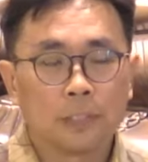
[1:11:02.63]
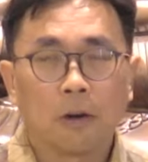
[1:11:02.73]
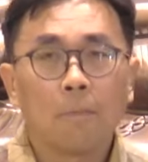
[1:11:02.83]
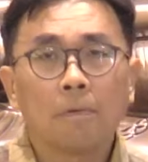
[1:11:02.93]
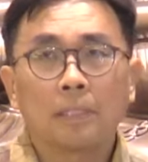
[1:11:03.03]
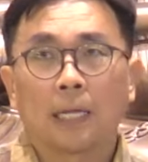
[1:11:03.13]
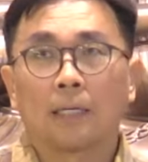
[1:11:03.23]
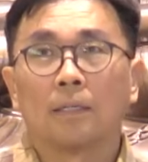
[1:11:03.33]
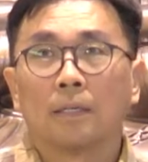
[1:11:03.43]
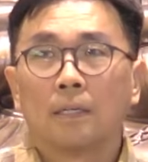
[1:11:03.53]
You're almost
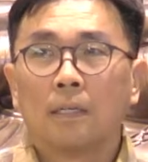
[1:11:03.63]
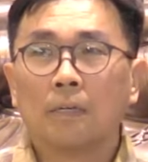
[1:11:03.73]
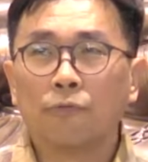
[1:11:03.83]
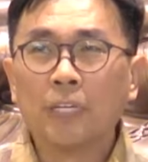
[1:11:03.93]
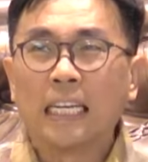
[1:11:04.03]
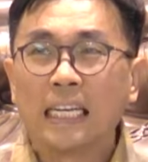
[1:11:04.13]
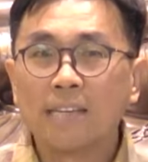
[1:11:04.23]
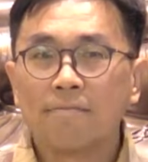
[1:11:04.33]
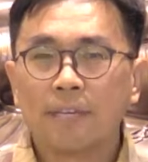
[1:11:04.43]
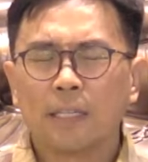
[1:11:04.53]
like
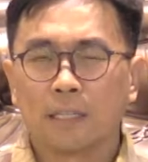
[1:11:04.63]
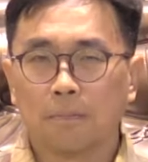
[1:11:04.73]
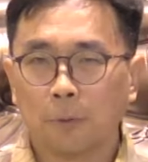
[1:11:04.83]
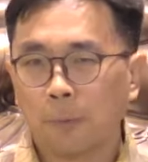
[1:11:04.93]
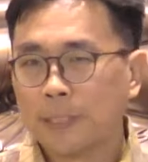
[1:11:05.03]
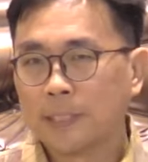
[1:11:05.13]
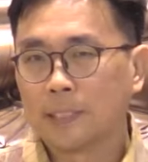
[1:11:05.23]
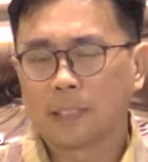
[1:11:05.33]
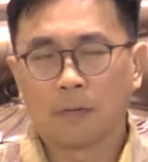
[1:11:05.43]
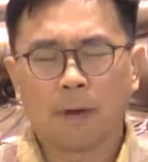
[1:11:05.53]
reliving the
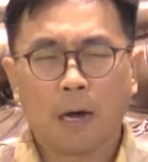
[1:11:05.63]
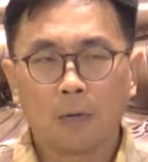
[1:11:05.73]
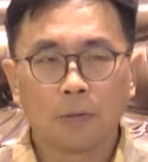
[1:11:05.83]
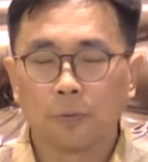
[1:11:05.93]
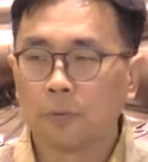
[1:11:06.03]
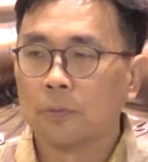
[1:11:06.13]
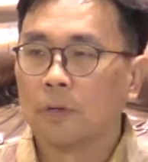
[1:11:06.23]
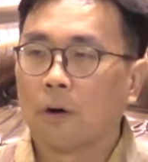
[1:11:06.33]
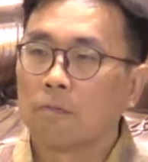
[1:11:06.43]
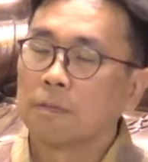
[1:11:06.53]
moments of how you
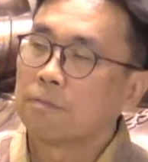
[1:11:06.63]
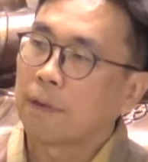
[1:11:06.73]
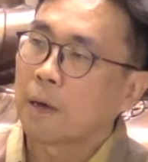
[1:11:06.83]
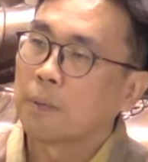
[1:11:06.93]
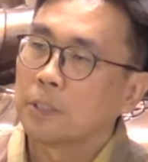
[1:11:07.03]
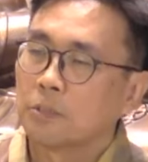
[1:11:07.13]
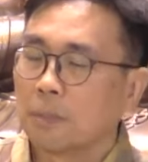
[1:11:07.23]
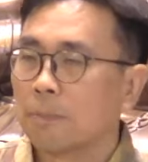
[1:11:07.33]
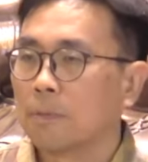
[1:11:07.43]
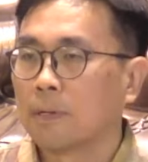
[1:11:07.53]
offer flower to
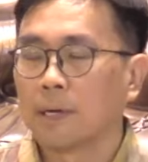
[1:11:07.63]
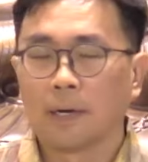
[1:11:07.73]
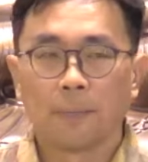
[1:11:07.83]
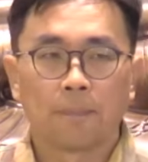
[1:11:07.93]
the Buddha,